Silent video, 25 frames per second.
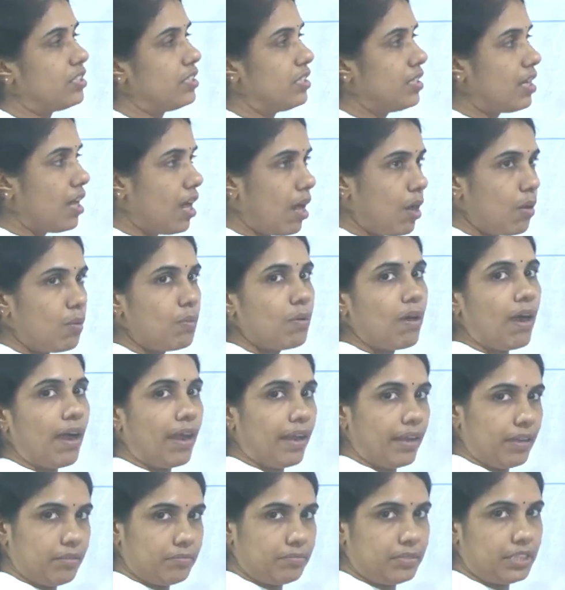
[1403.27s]
Now
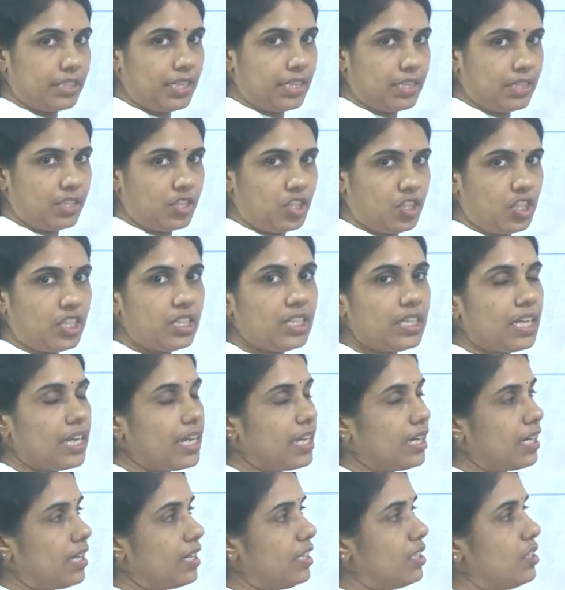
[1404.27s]
I am teaching
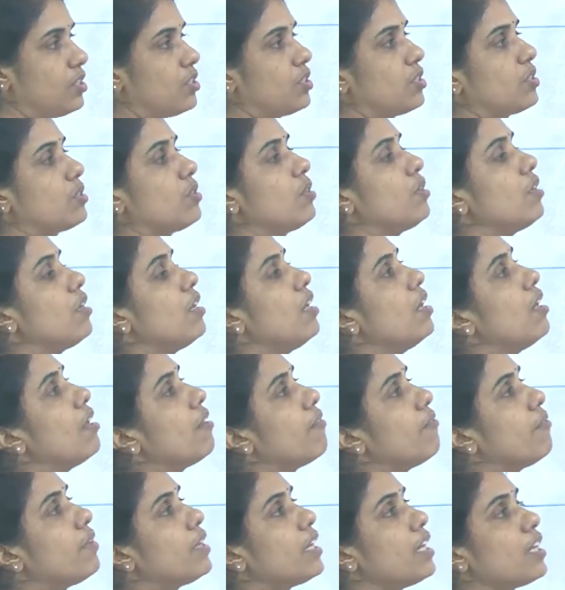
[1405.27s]
English. So,
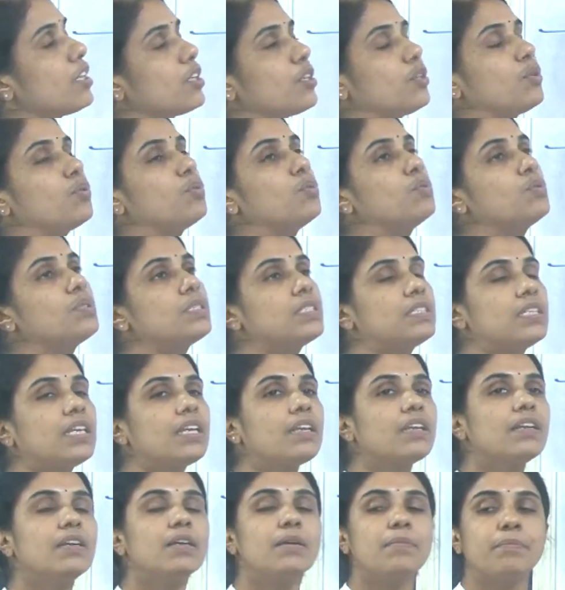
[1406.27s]
we are
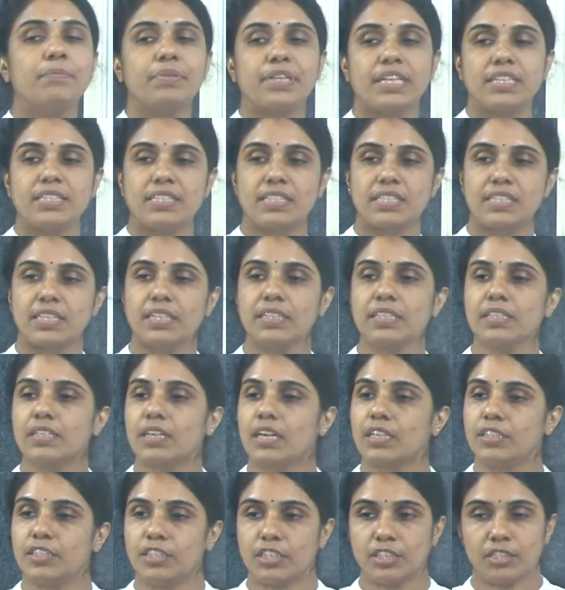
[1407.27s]
using present
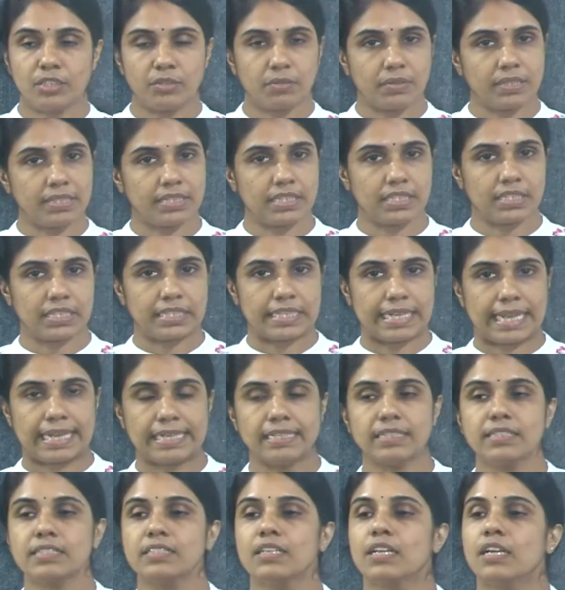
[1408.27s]
continuous
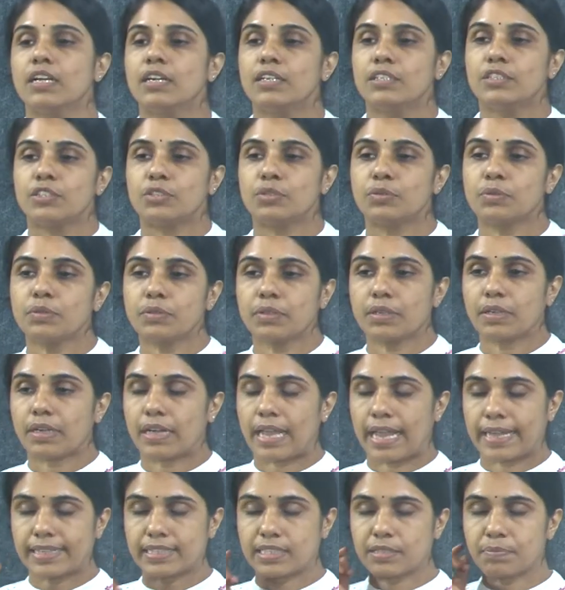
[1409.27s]
tense to
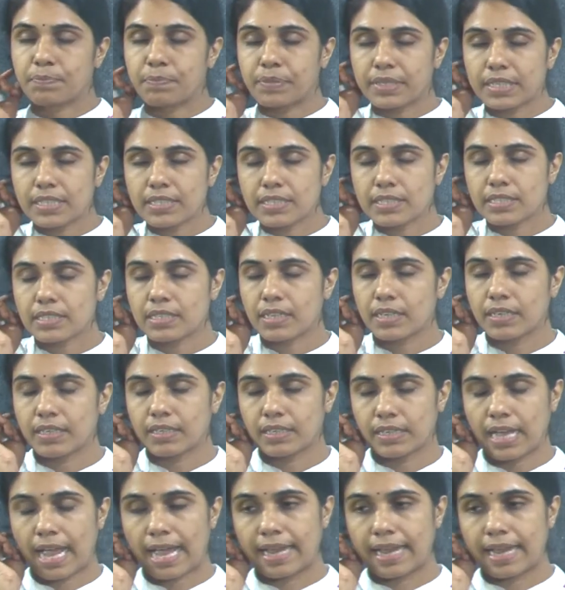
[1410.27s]
express an